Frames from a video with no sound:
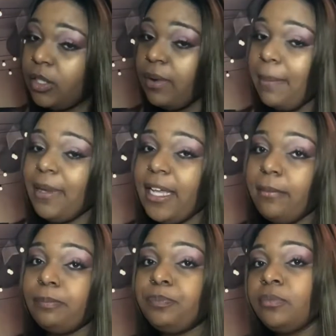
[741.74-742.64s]
to wrap it
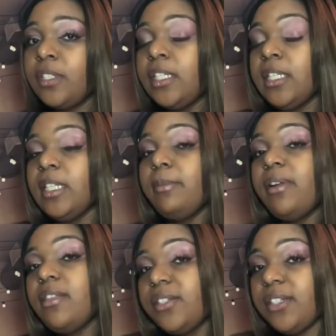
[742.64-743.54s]
up, the
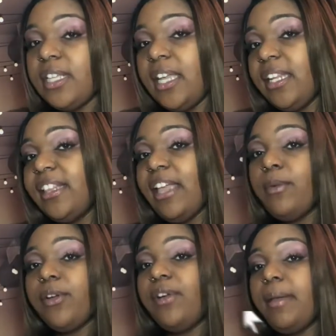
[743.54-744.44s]
brothers are saying that they
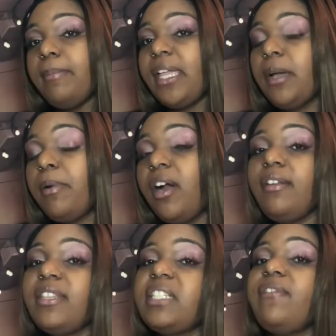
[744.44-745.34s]
regret being a
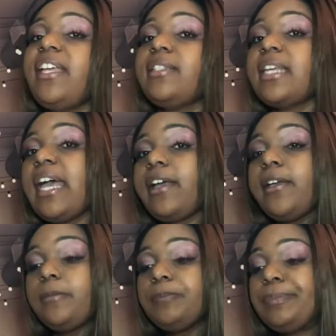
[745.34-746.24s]
part of this fake attack.
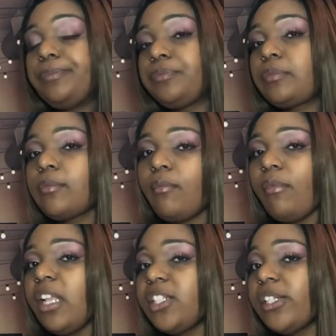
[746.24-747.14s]

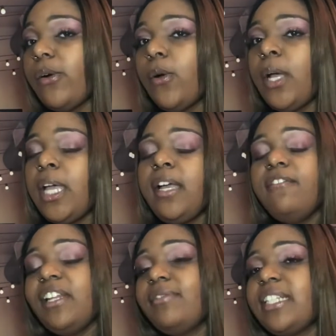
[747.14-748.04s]
So
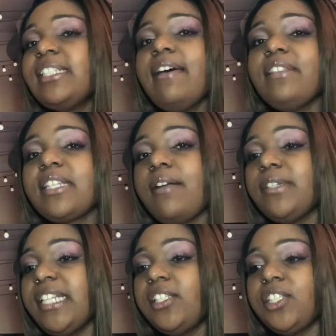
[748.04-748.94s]
let's have this
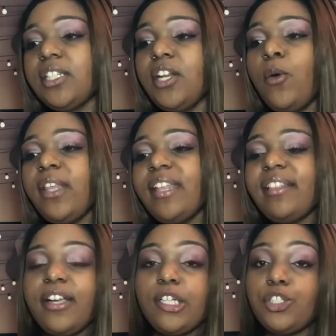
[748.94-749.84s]
conversation, knowing
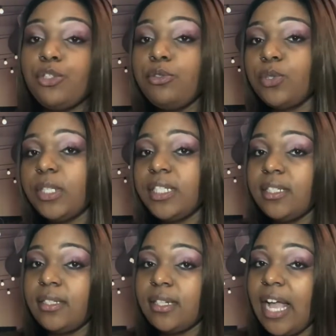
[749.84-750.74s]
that there are two
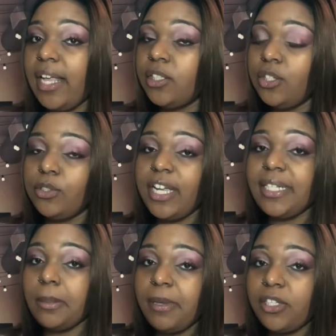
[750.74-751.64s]
sources. I showed you
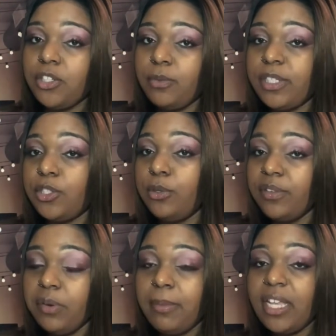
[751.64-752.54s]
guys a picture with two
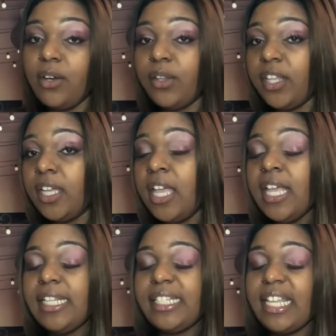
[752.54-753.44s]
different men on the
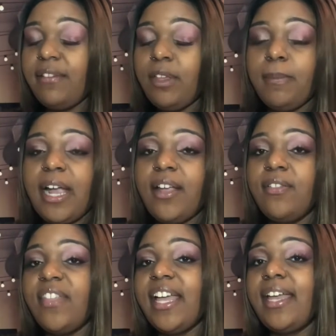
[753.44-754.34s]
set of
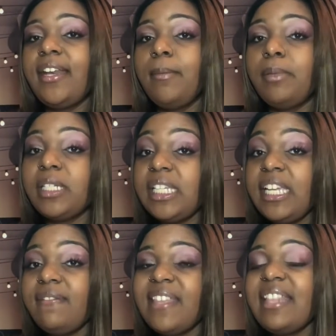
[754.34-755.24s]
Empire that
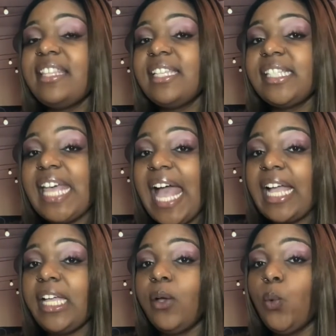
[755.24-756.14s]
believe that the
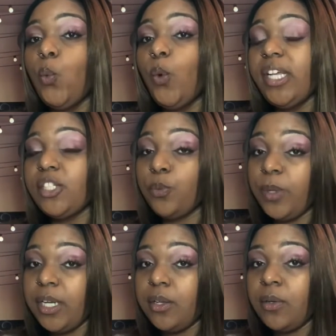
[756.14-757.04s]
attack was
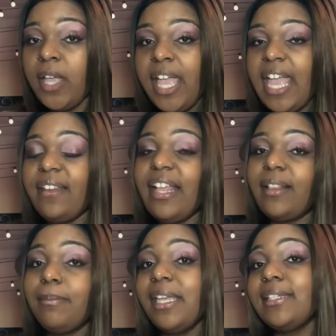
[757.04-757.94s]
real and that
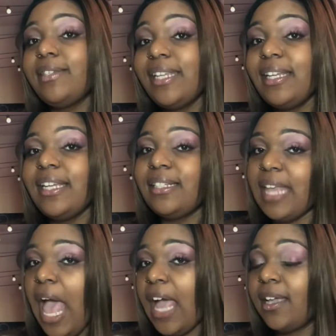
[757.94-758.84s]
the men did
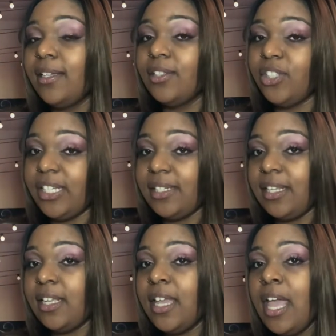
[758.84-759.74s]
attack Jussie.
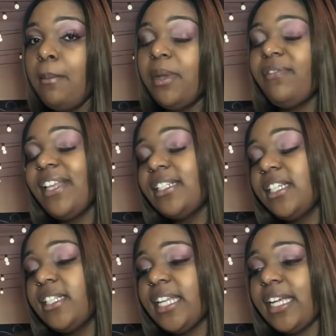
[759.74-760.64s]
But if they
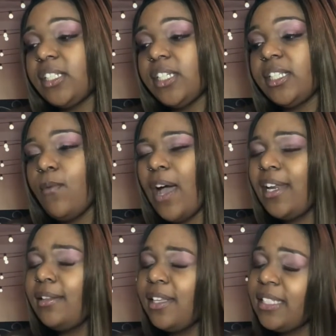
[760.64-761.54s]
did attack Jussie, why
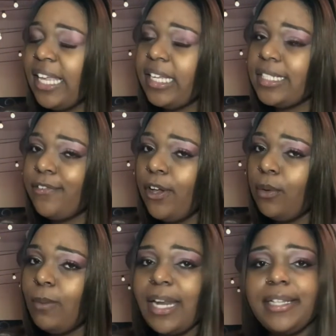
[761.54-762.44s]
didn't they take his
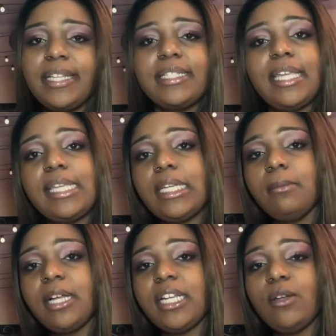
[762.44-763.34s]
phone? Why didn't they take
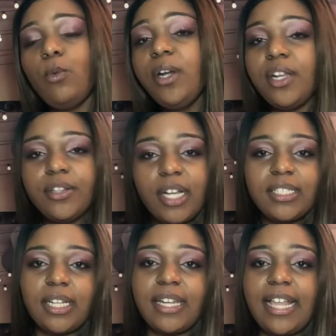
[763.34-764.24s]
any money? What are your
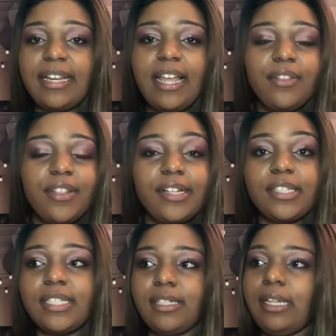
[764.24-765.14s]
thoughts on that? Now that
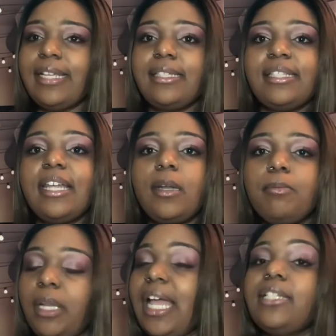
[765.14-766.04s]
there's this like sudden
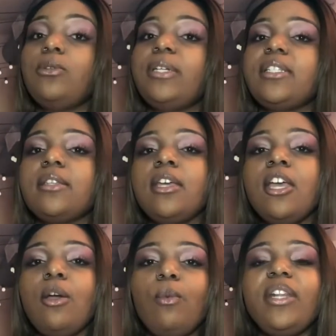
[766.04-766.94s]
plot twist,
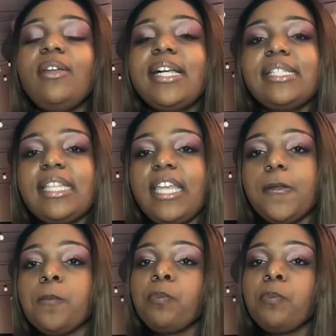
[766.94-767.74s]
what do you guys think?